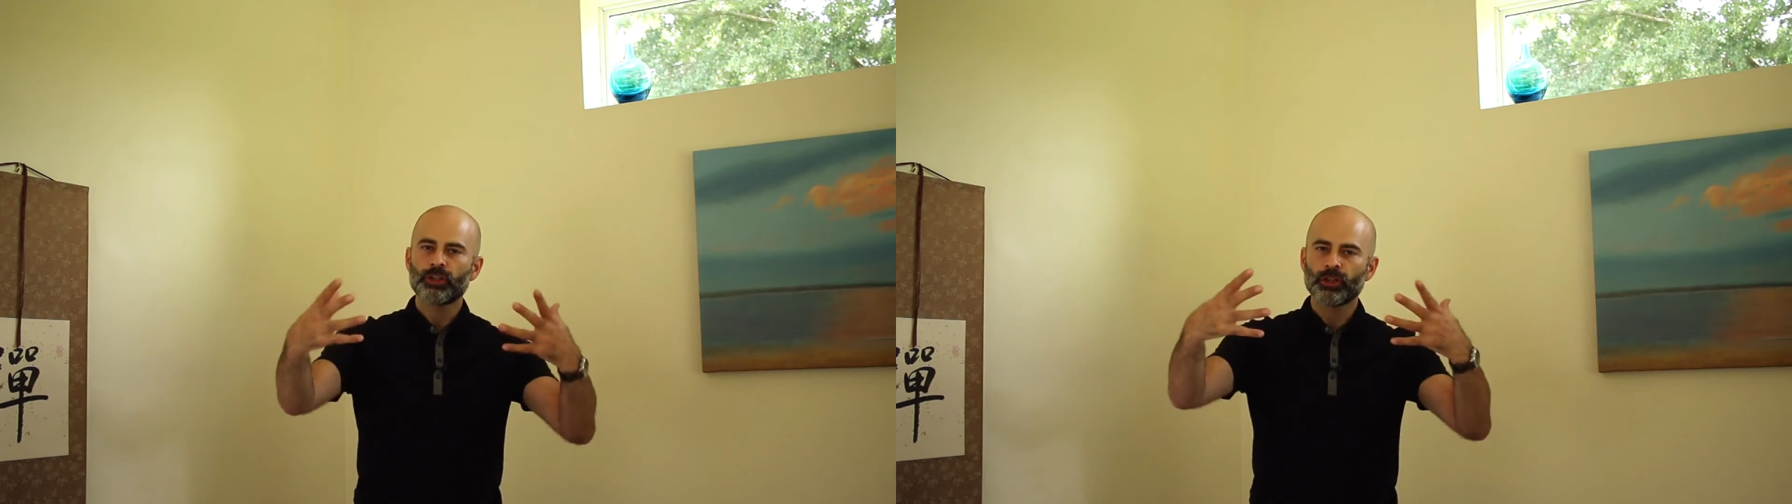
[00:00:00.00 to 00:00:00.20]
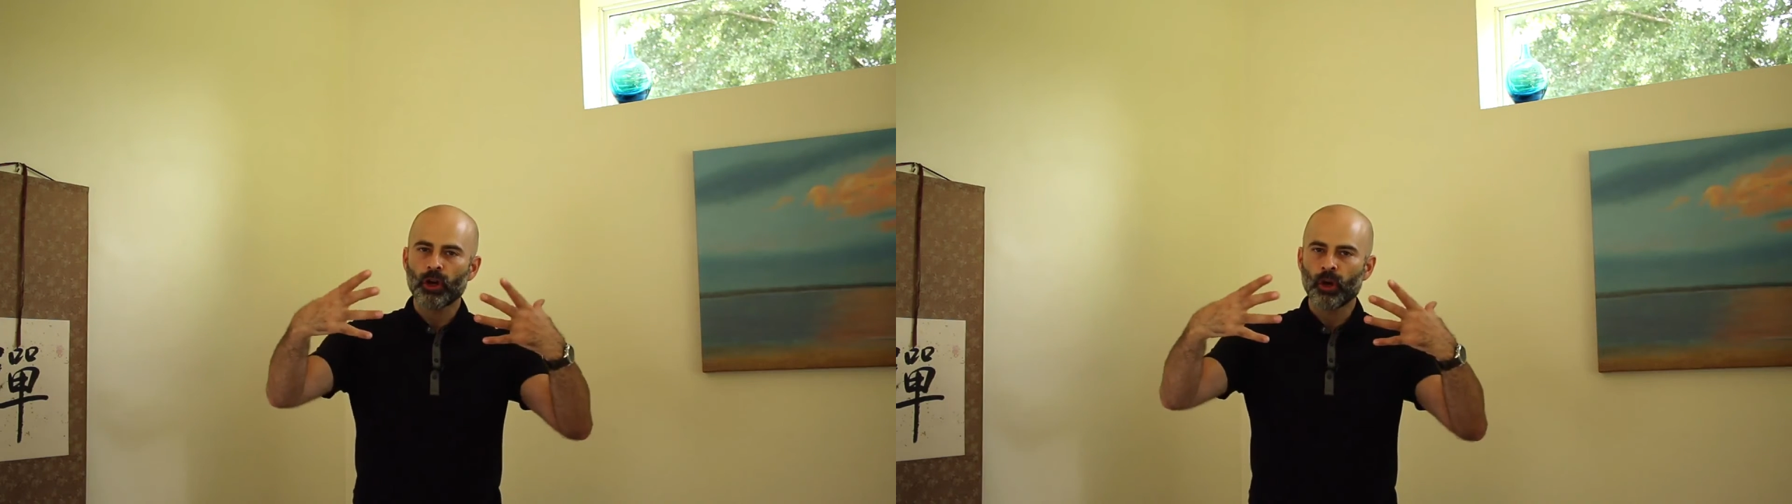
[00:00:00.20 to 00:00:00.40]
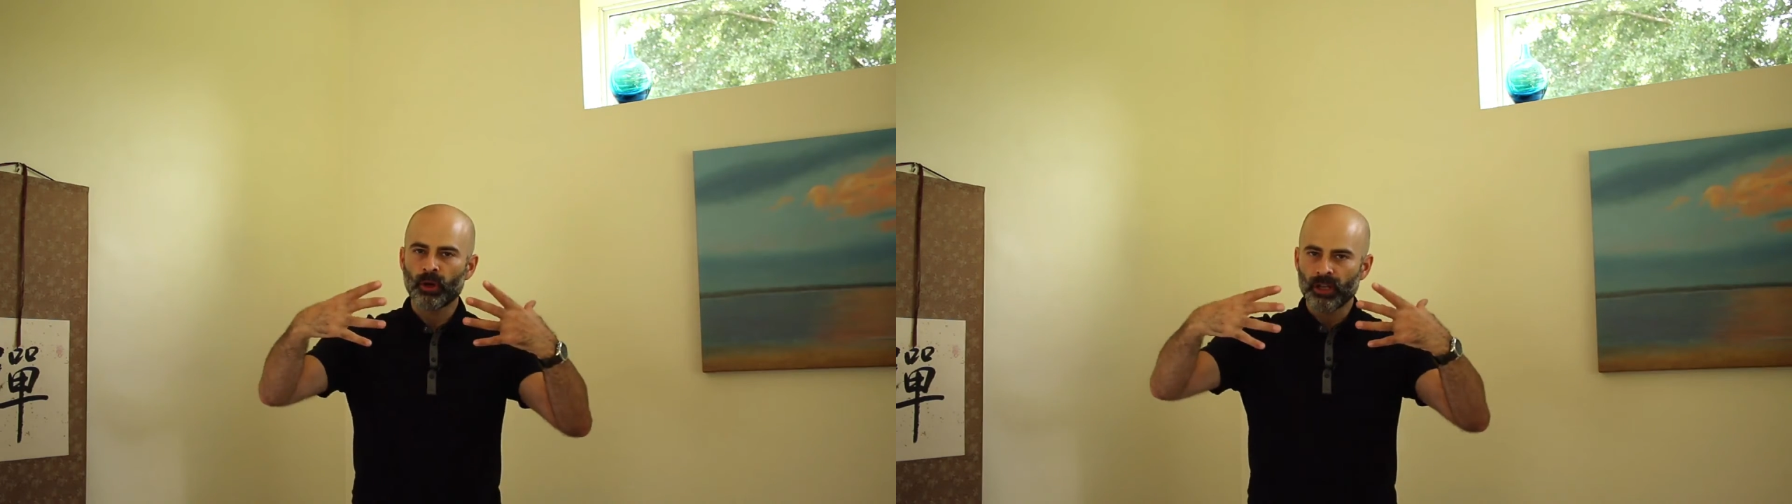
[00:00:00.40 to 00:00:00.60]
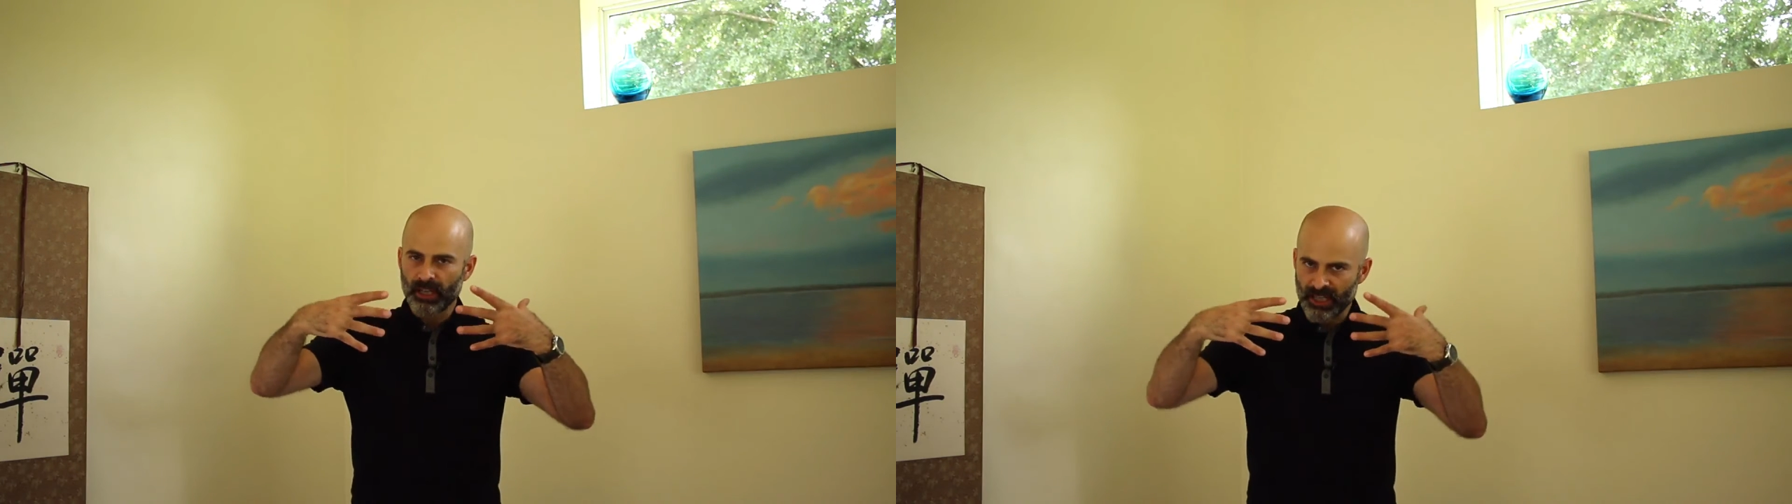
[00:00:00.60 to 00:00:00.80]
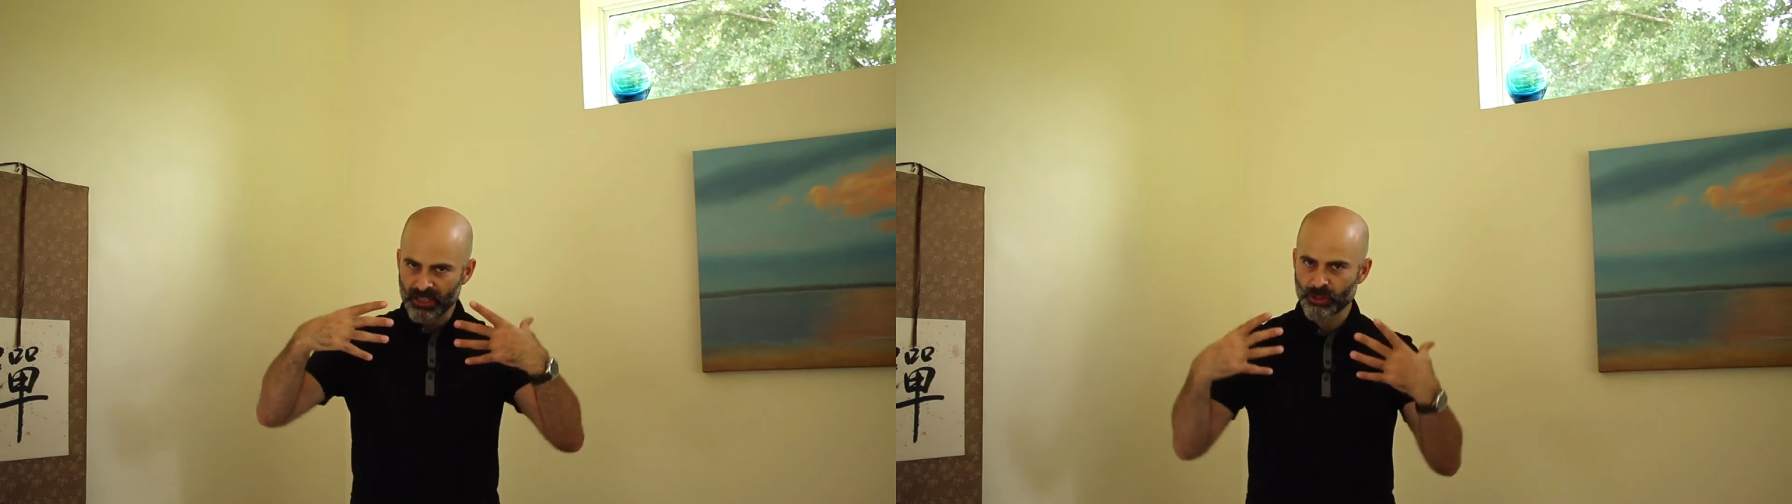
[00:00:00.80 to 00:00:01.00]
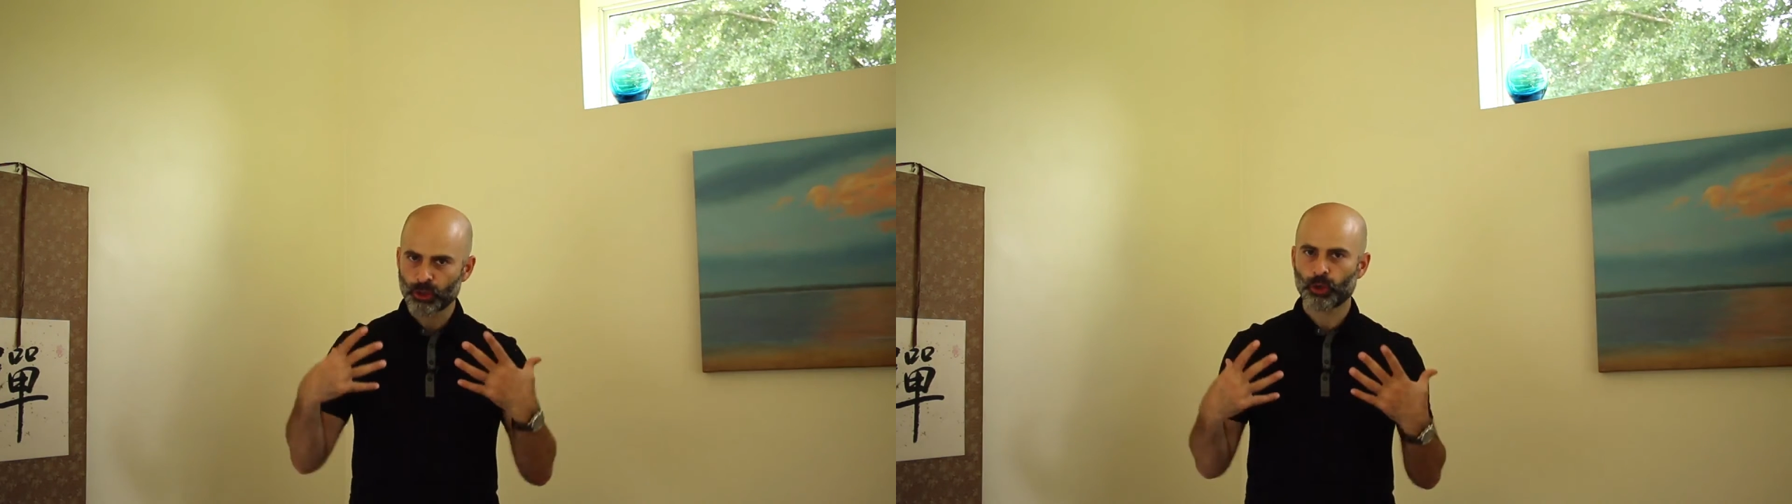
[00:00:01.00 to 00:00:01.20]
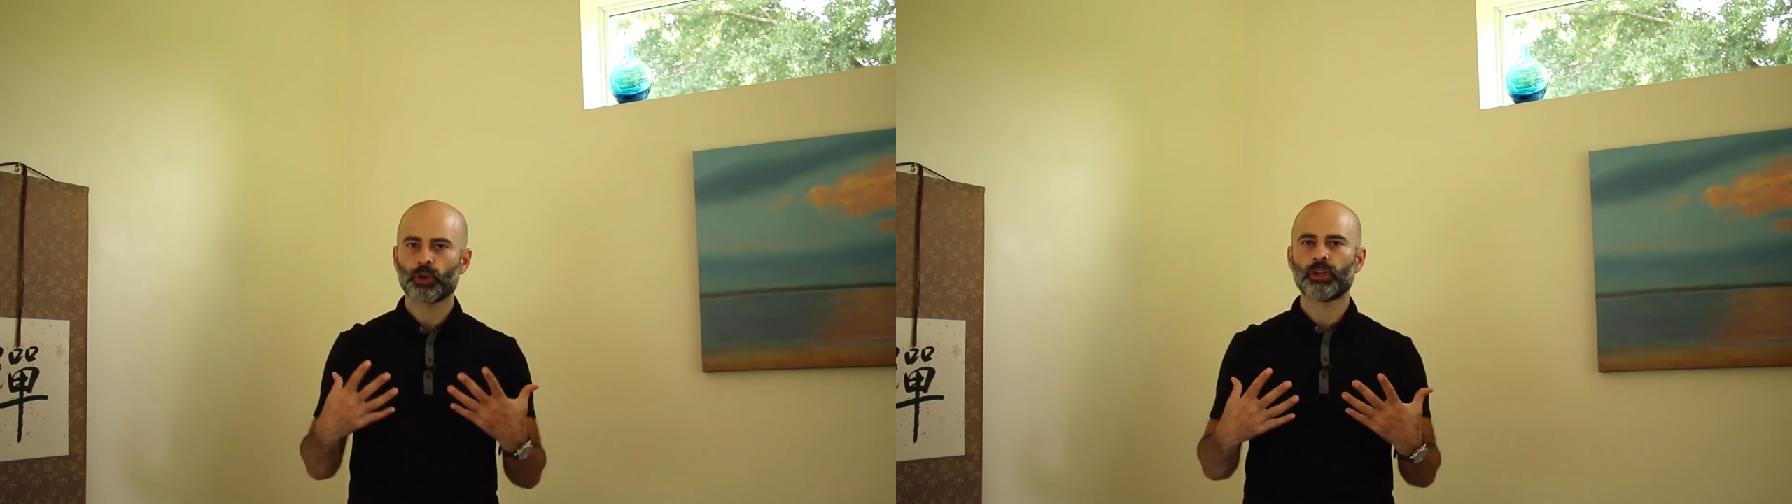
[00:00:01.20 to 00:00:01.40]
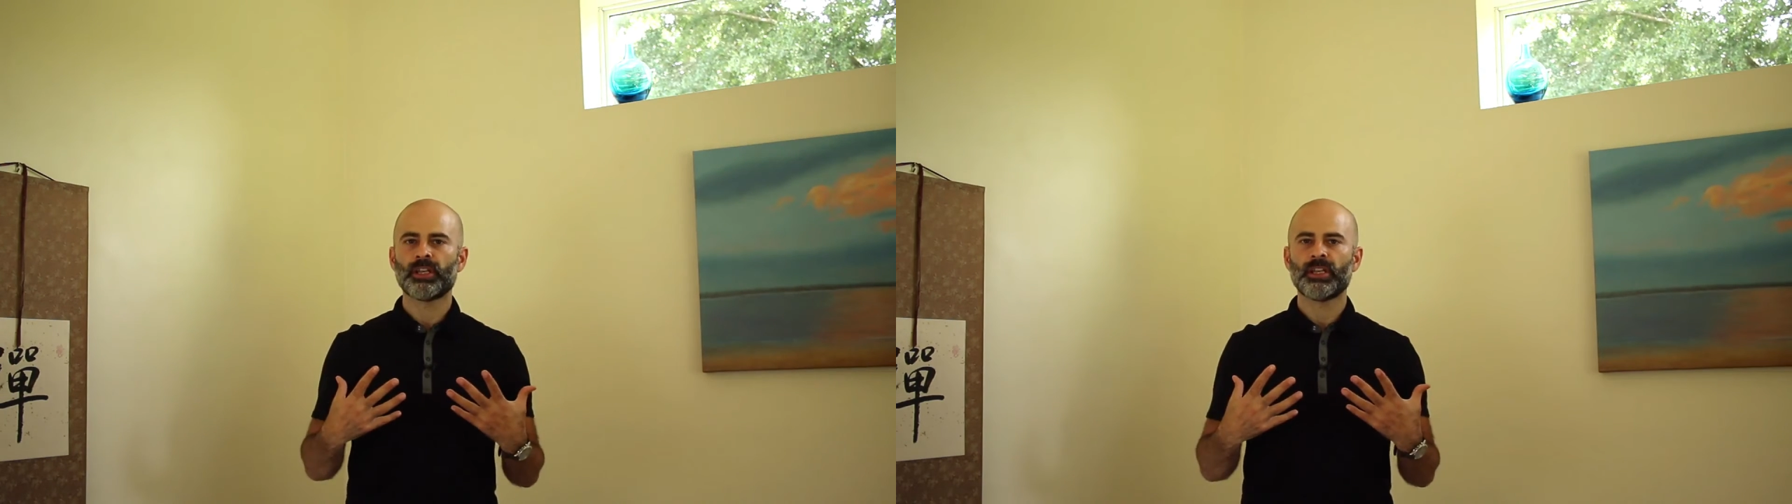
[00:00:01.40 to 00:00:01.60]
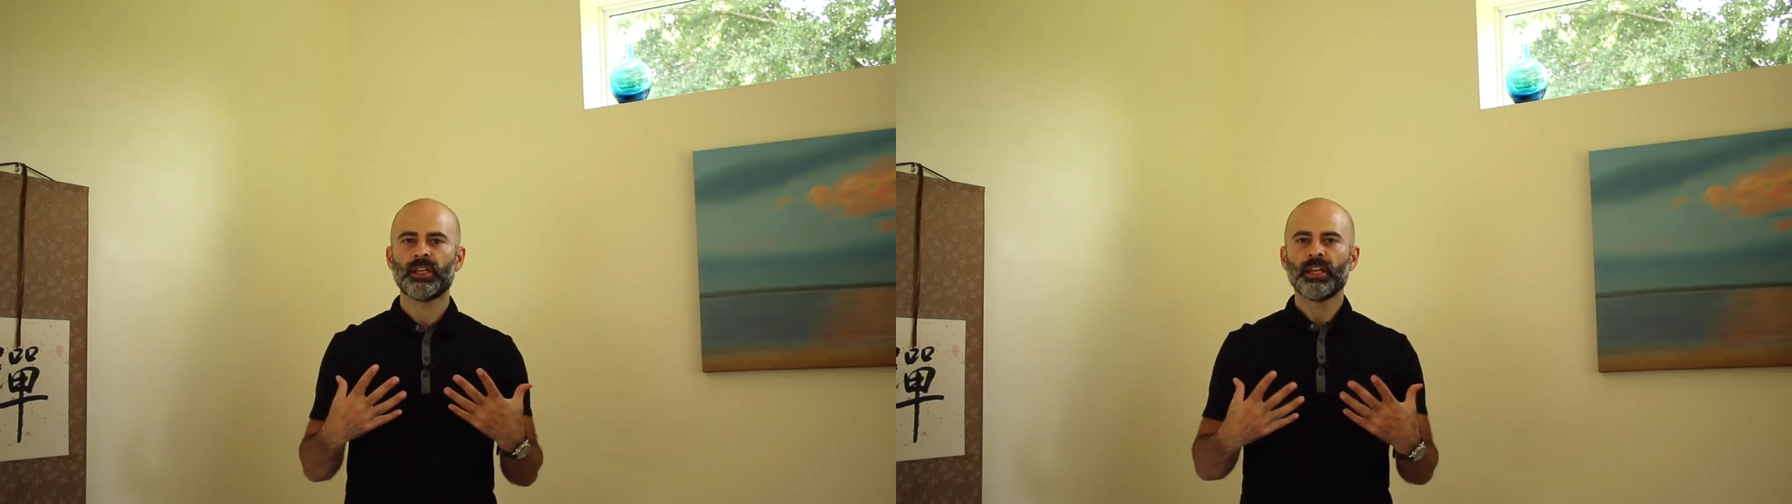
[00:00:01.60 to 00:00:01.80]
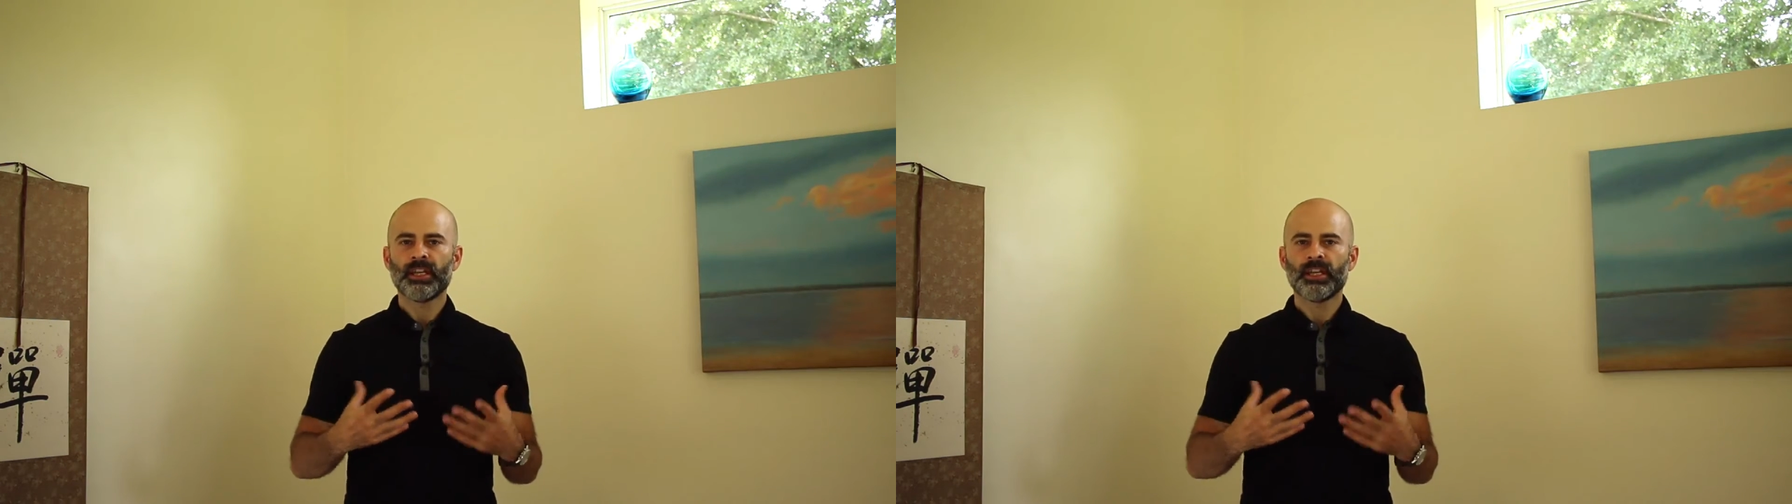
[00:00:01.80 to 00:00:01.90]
to go internally